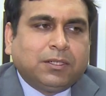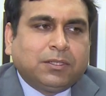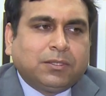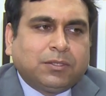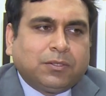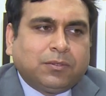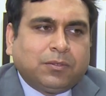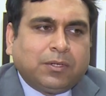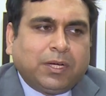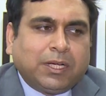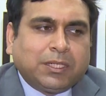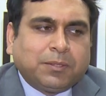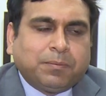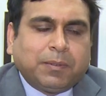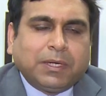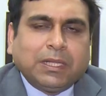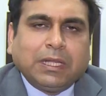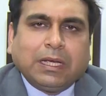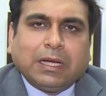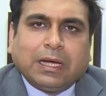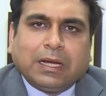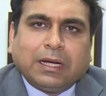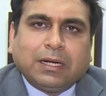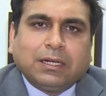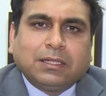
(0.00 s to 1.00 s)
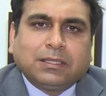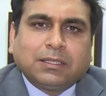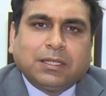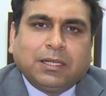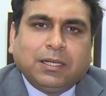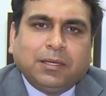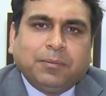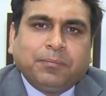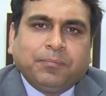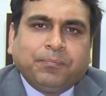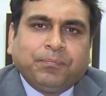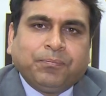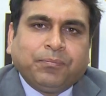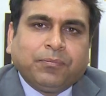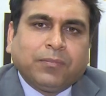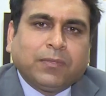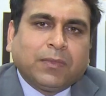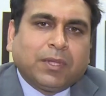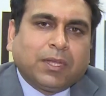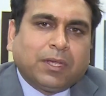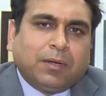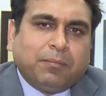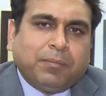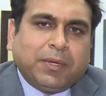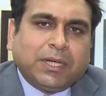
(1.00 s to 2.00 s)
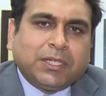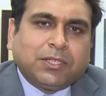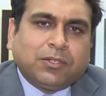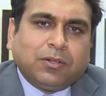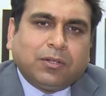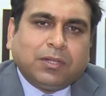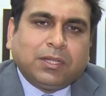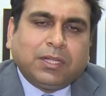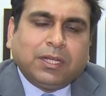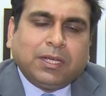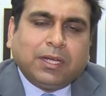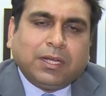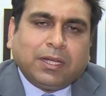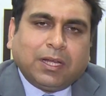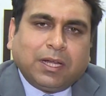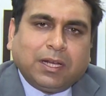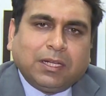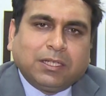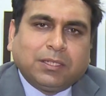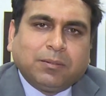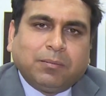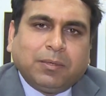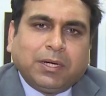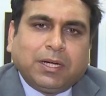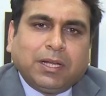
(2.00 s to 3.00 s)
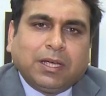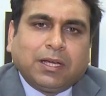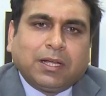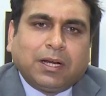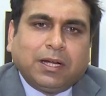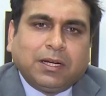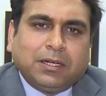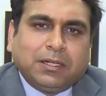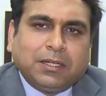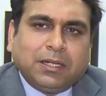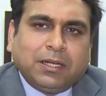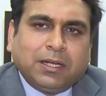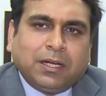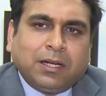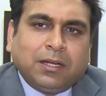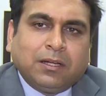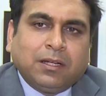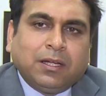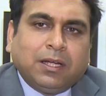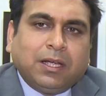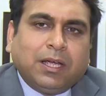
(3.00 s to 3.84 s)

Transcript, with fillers: So, as per the current scheme, based on the eligibility criteria,